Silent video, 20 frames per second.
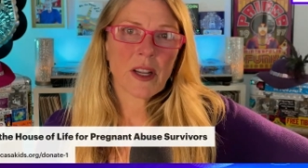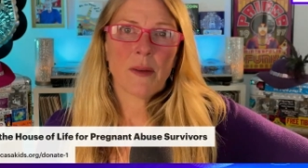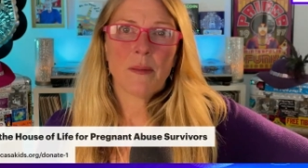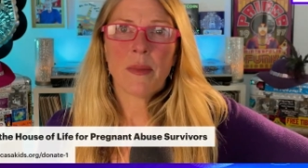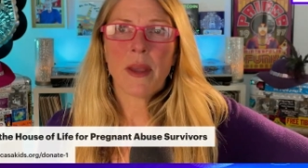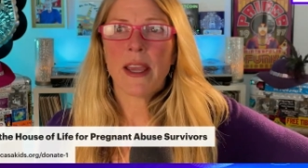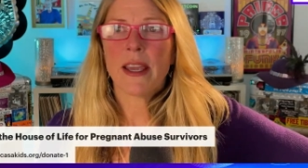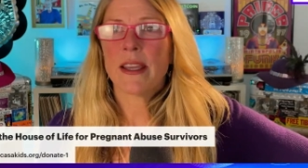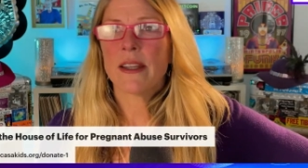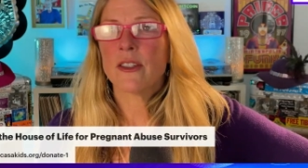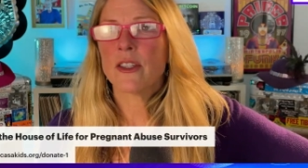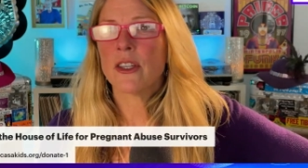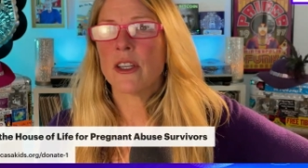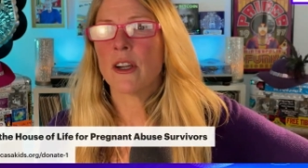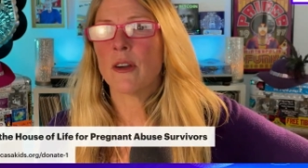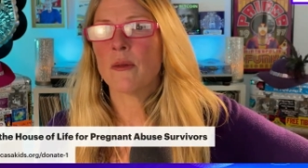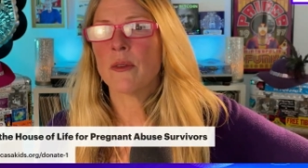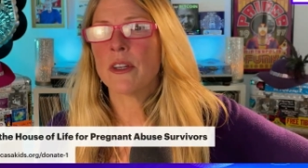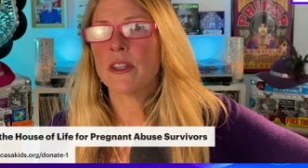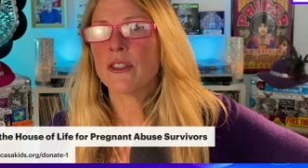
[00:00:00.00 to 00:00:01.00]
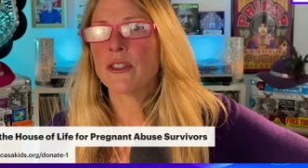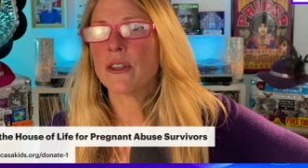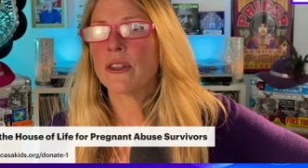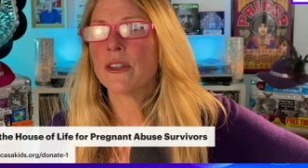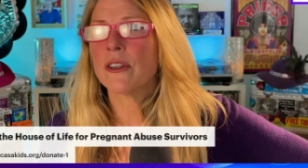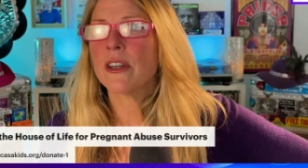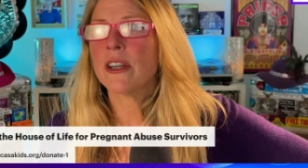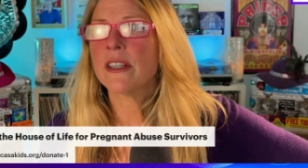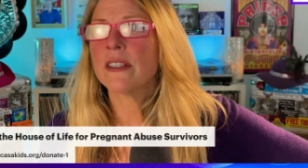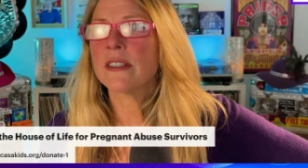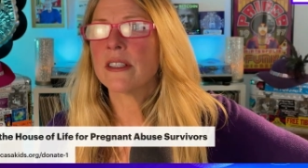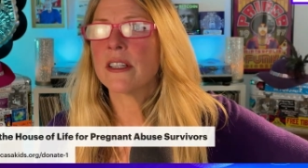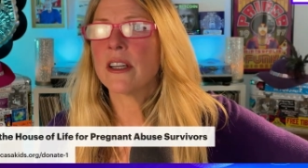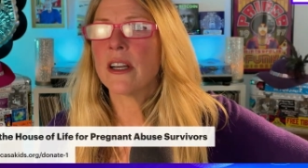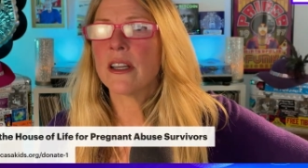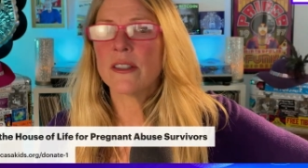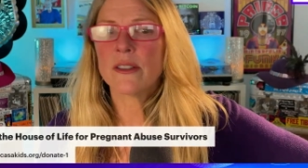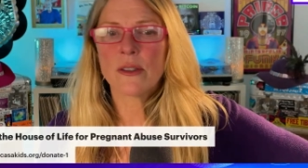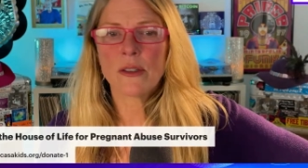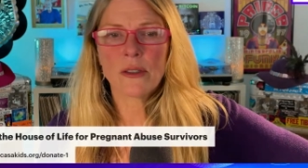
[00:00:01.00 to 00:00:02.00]
page here. I want to show you guys the
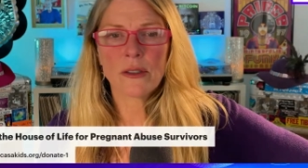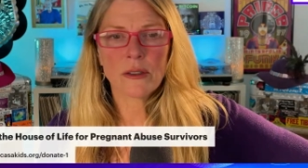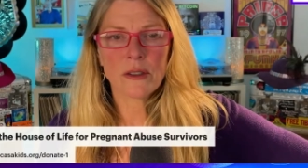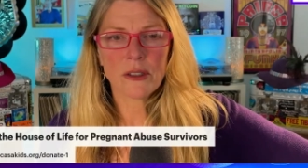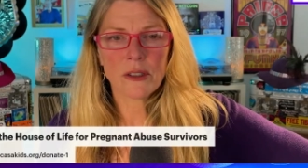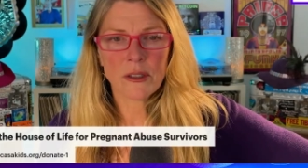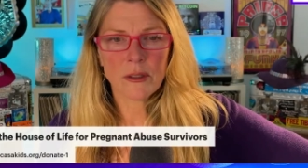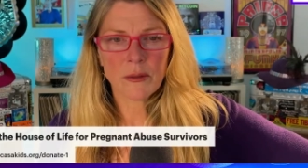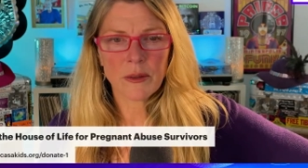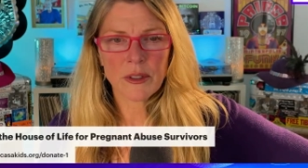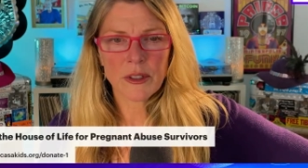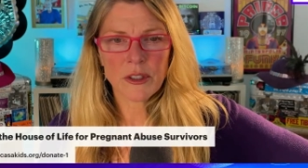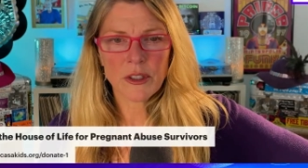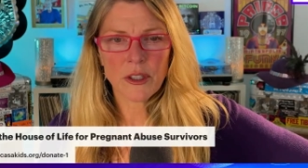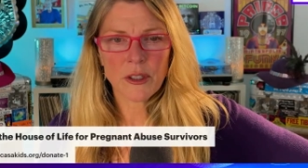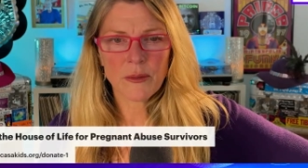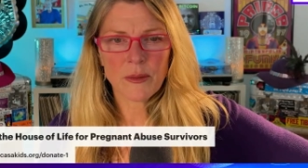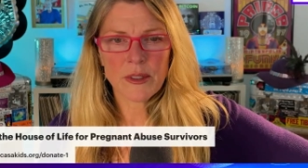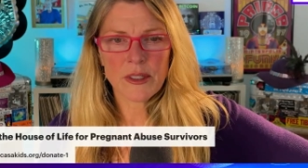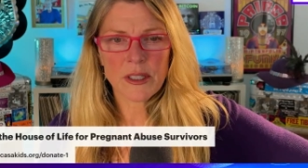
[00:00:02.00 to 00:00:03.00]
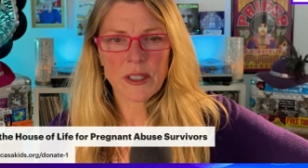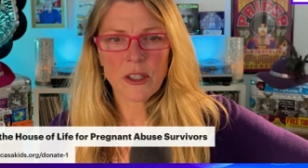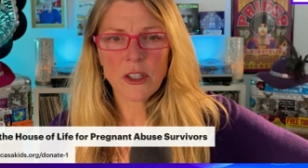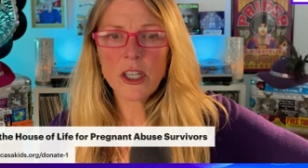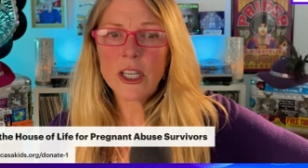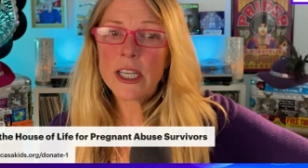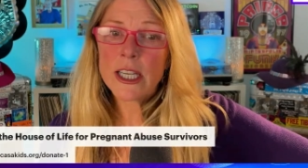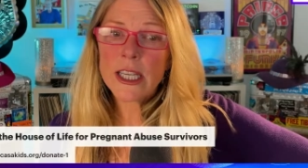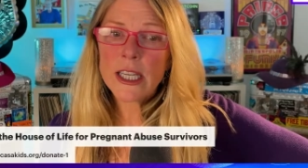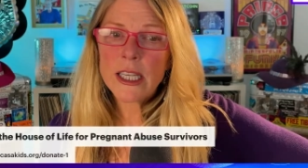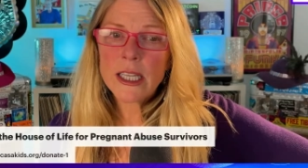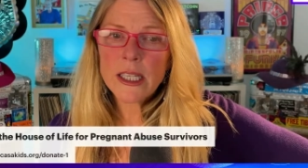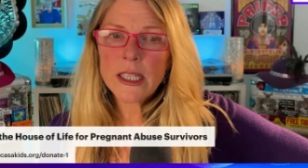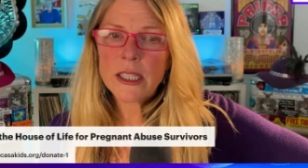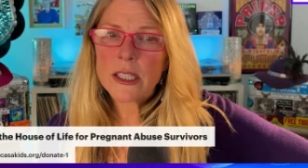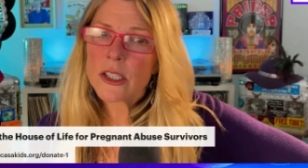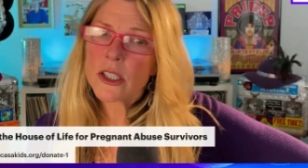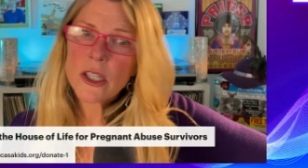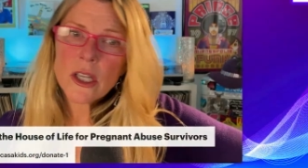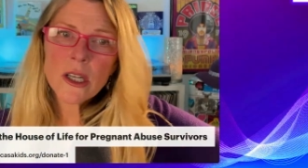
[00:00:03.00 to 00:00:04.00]
Geyser. Hold on. I'm going to share my
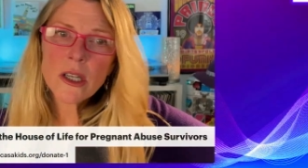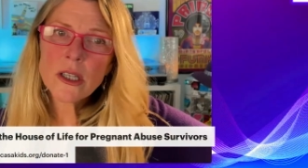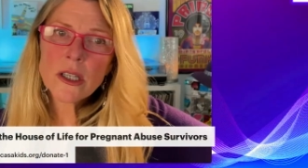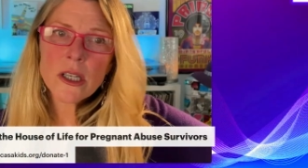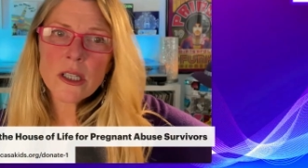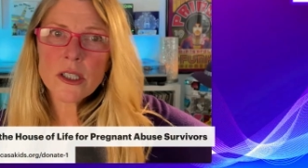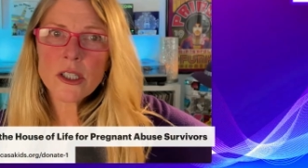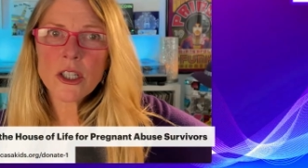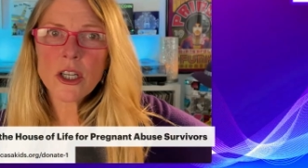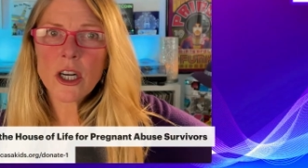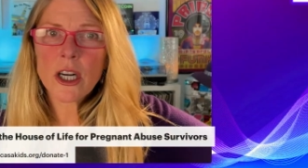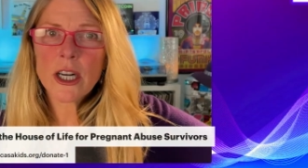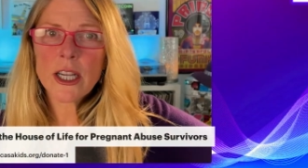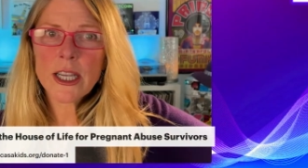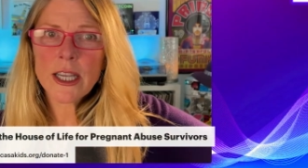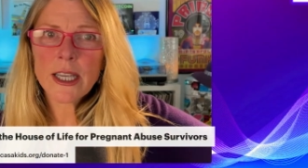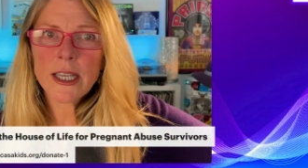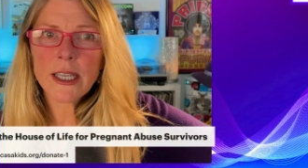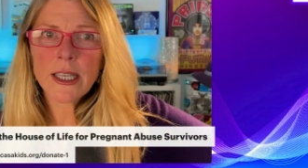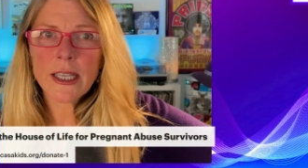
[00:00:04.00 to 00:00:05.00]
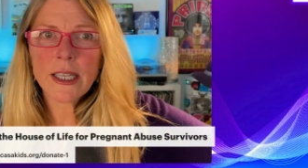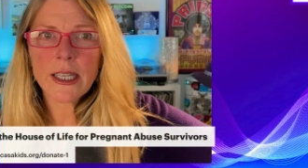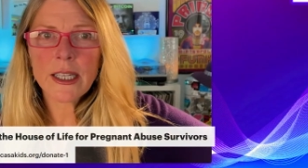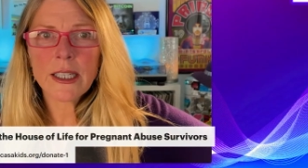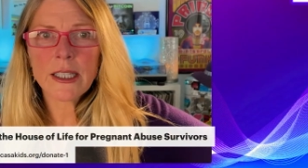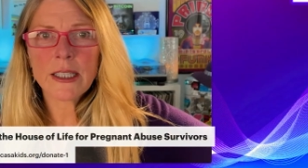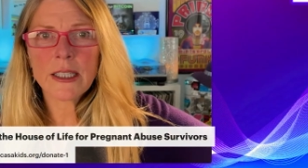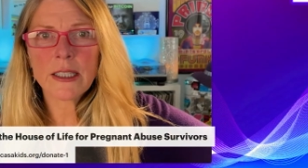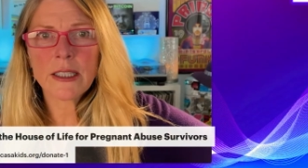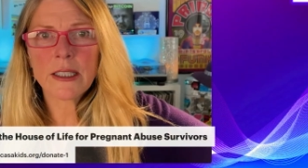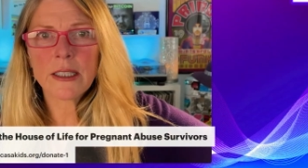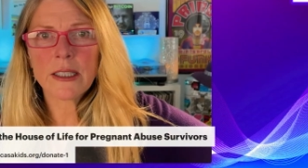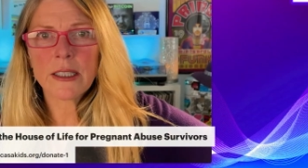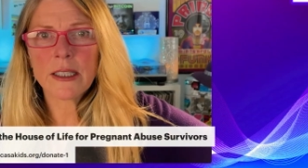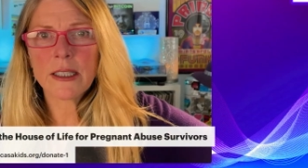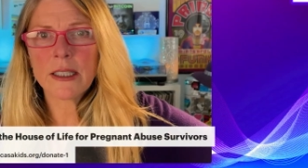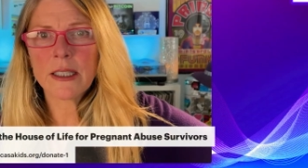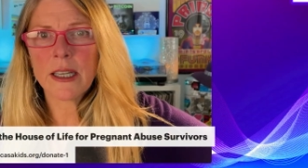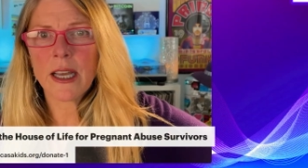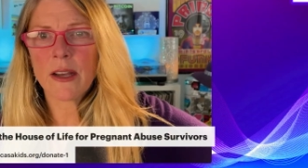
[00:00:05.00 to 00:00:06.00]
screen. Share the screen. Da, da,
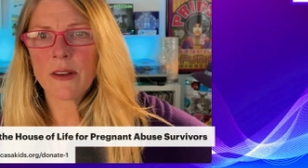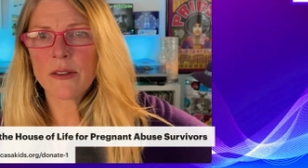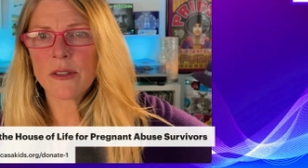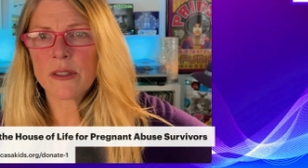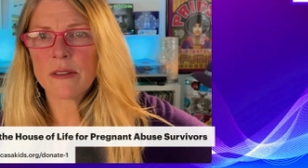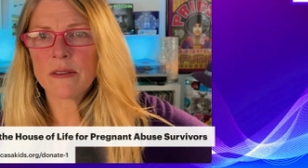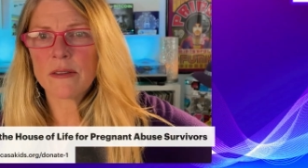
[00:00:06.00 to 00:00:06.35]
da, House of